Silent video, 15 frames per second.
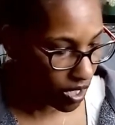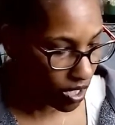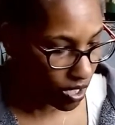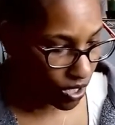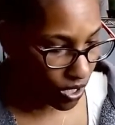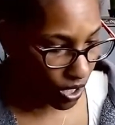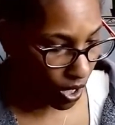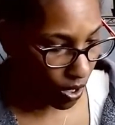
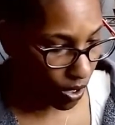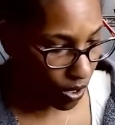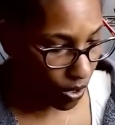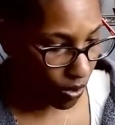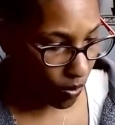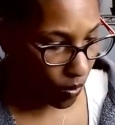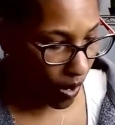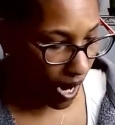
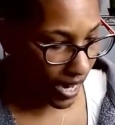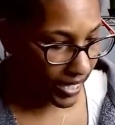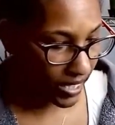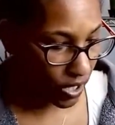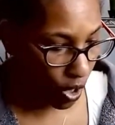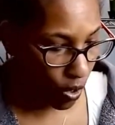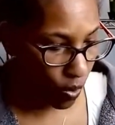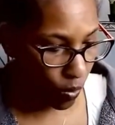So I
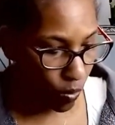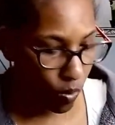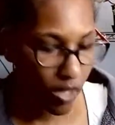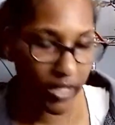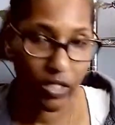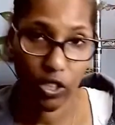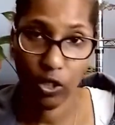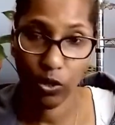don't
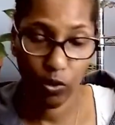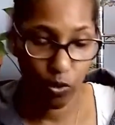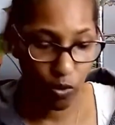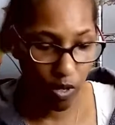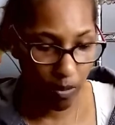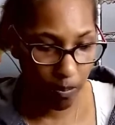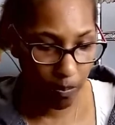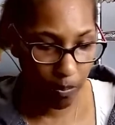want
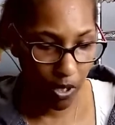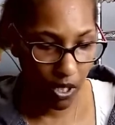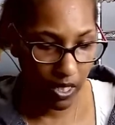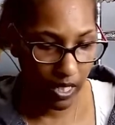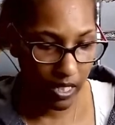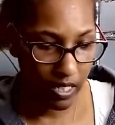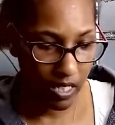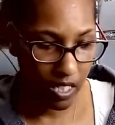to put
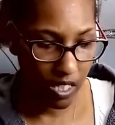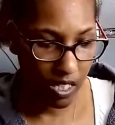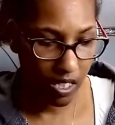it